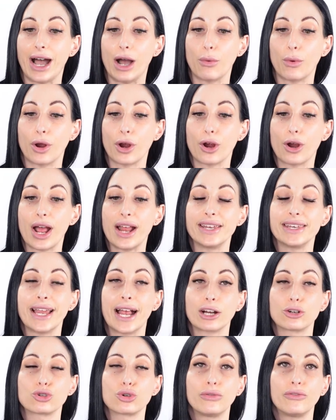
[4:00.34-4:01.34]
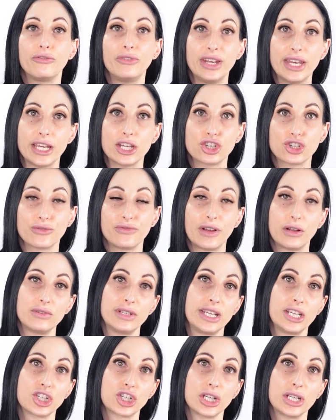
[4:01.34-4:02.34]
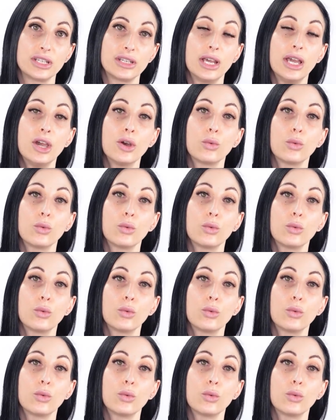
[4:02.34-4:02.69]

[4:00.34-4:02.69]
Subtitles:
our Natural Finish Foundation,